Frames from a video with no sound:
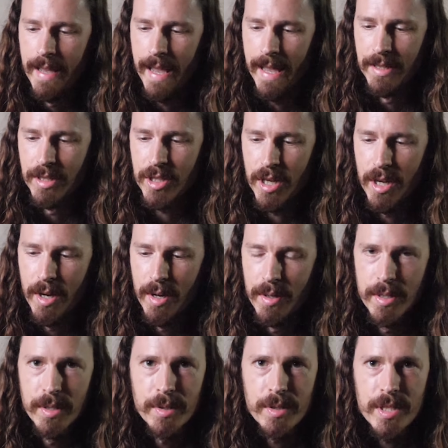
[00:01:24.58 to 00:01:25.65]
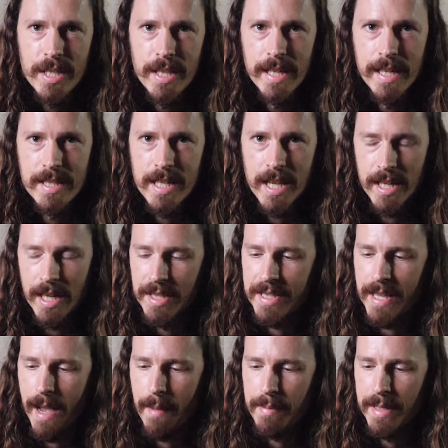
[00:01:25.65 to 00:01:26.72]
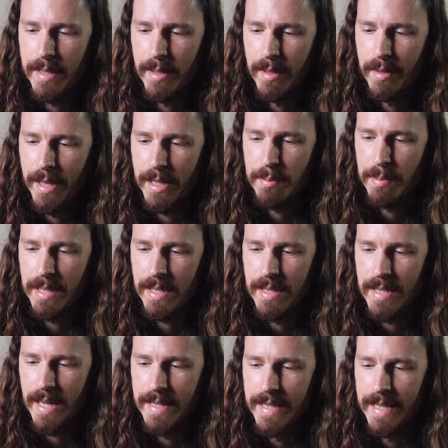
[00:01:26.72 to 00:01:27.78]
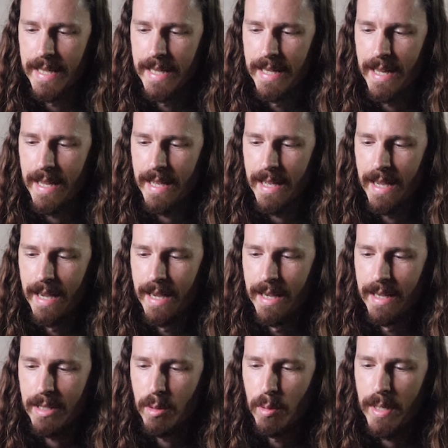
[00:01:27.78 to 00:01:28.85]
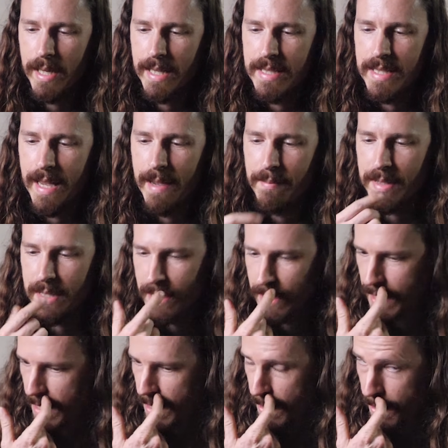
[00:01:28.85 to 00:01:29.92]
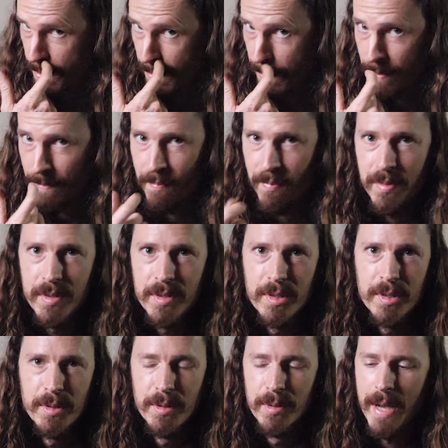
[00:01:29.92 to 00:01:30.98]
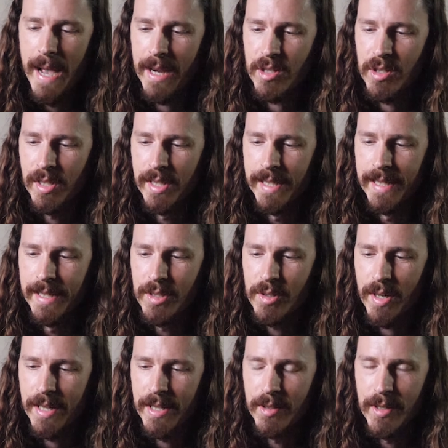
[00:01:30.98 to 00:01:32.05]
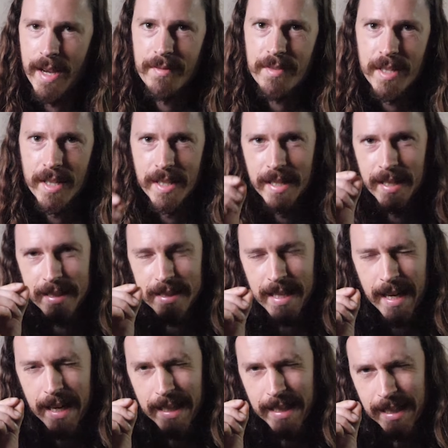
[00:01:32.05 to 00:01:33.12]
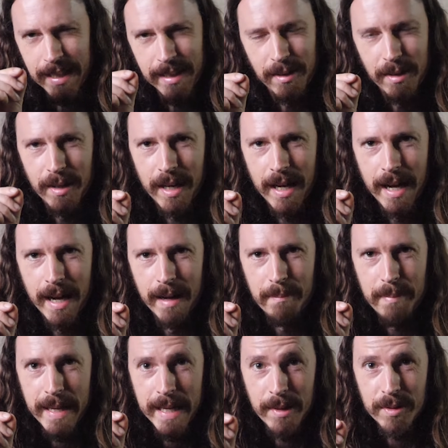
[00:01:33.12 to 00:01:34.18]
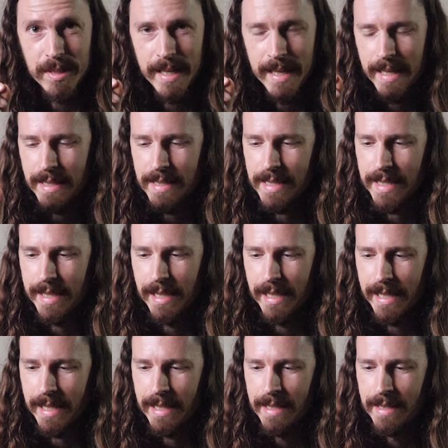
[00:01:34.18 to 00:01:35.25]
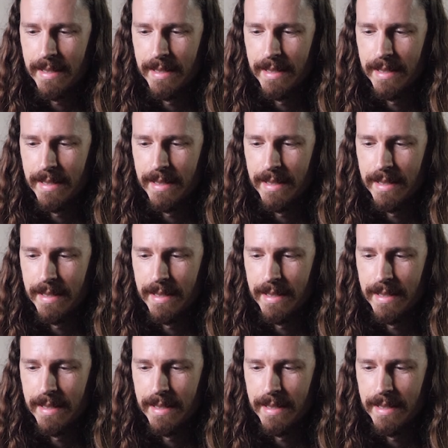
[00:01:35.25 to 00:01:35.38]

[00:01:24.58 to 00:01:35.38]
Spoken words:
And so you'll see that it's cut on top here. That's because I did a quick attempt to actually try to graft on a tiny little peyote seedling.